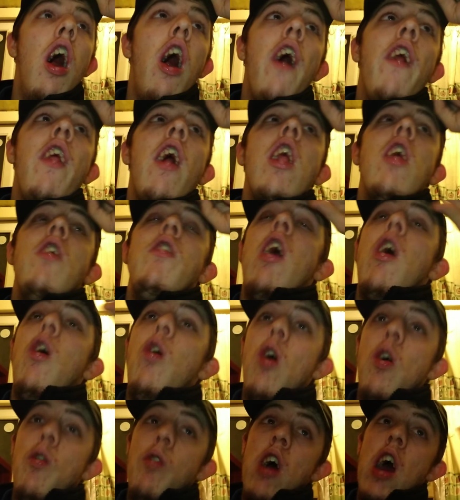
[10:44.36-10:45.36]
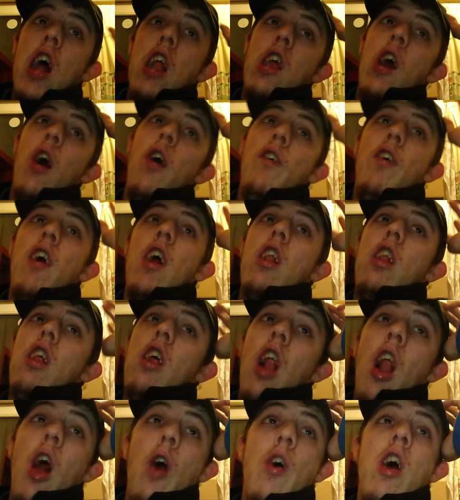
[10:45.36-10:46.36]
And then I rang one of my ex-girlfriends,
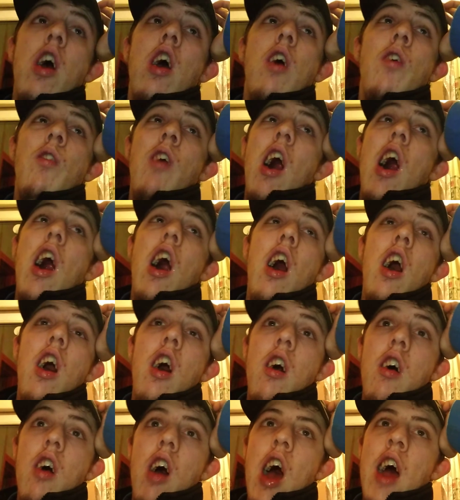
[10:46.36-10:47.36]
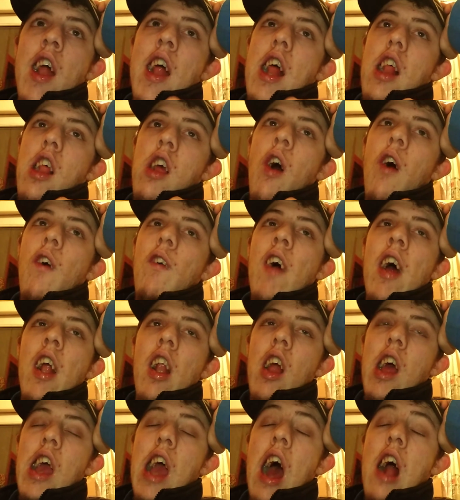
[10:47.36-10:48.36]
Chloe, but an
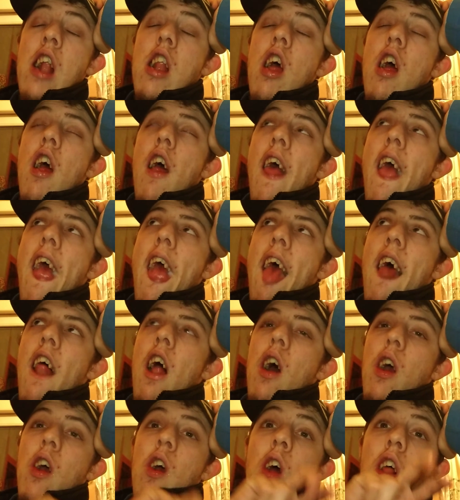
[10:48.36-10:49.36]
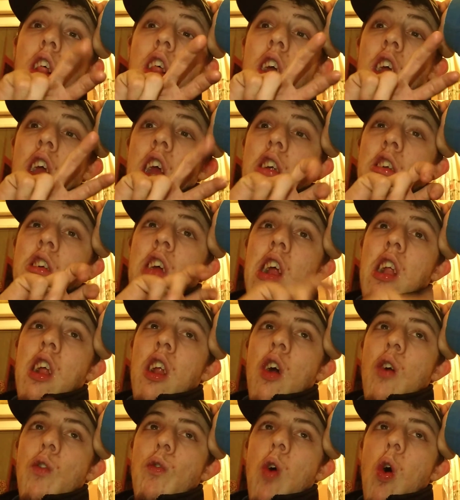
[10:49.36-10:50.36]
ex-girlfriend, Leanne, because she keeps
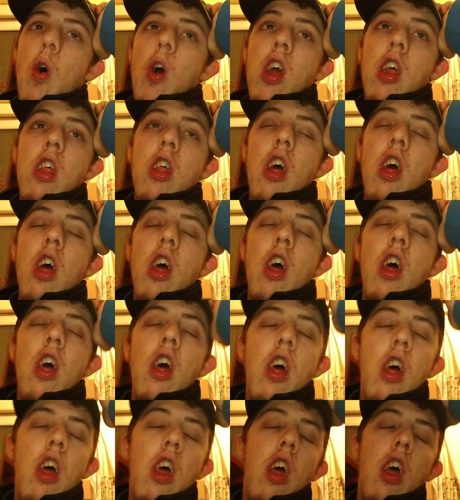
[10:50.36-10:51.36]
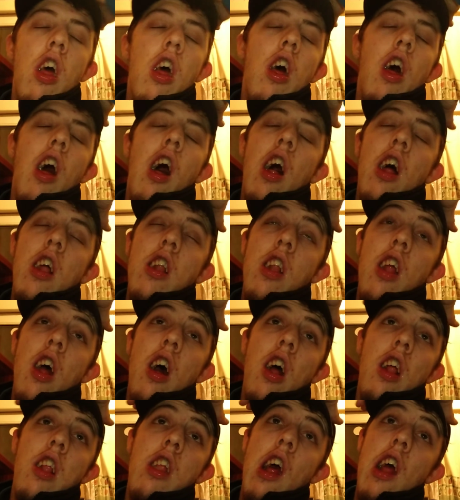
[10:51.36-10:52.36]
cheating on boys and
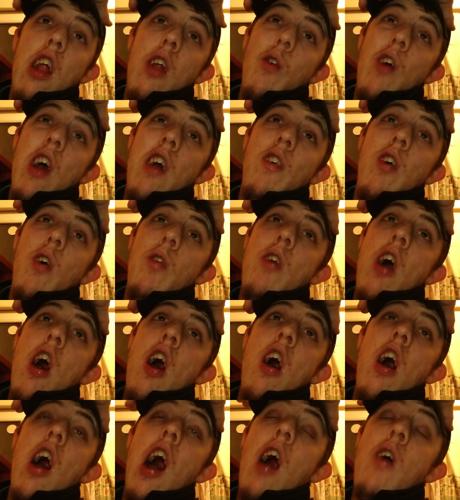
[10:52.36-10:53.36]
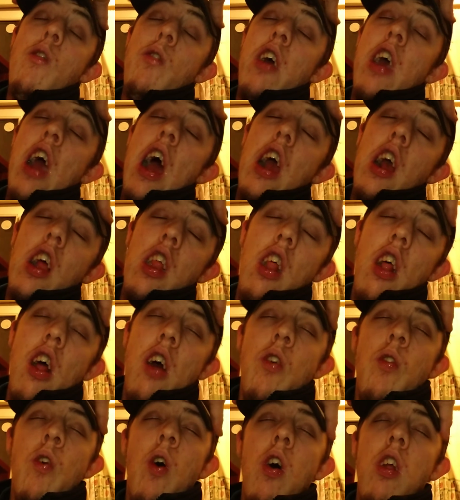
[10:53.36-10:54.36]
uh, staying away from her and my ex.
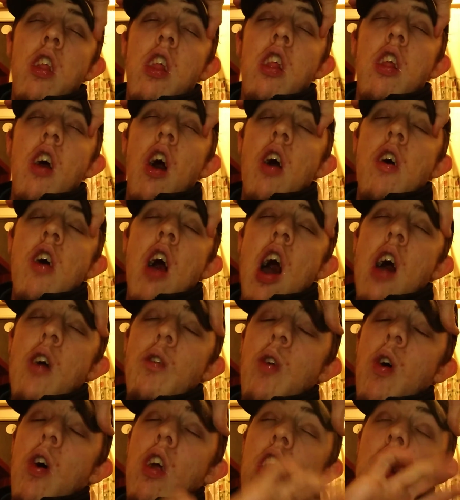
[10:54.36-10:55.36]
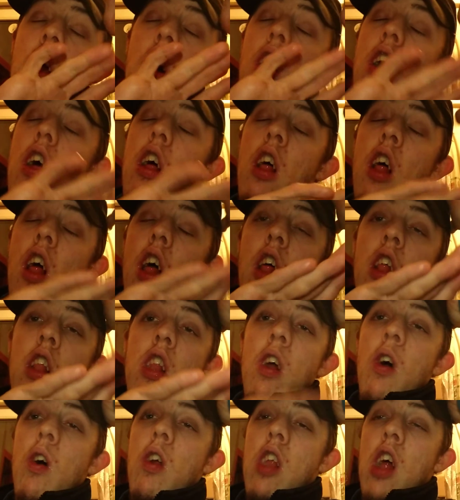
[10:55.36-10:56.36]
But she's alright, but still, I'm
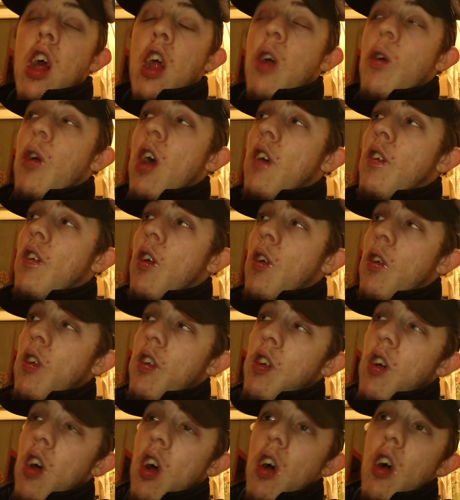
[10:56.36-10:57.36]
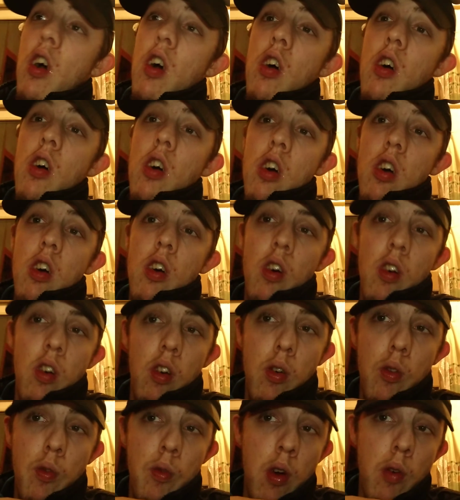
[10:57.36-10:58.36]
still staying away from her for a
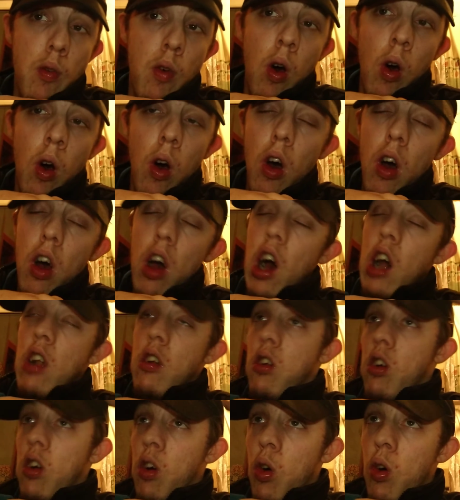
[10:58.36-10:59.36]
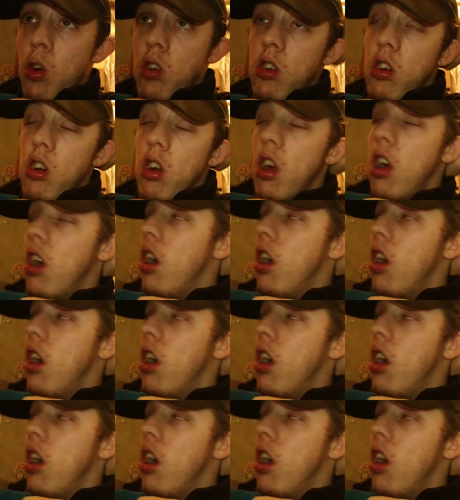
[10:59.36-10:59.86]
bit more. And George.